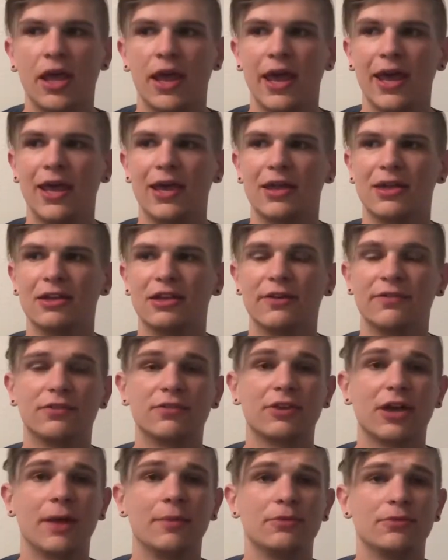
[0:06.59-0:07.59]
and different
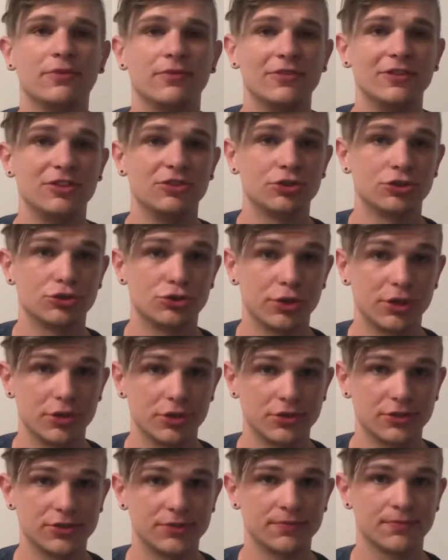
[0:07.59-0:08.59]
types of seizure
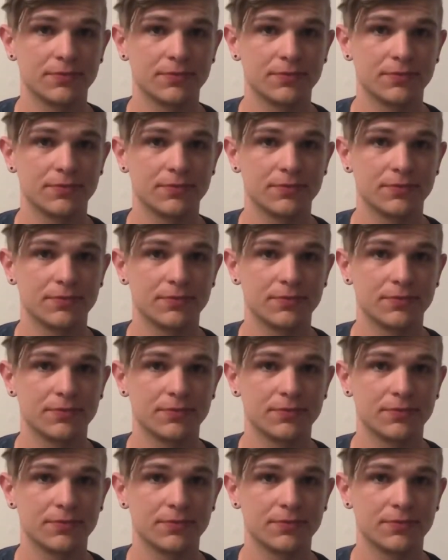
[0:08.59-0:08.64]
triggers.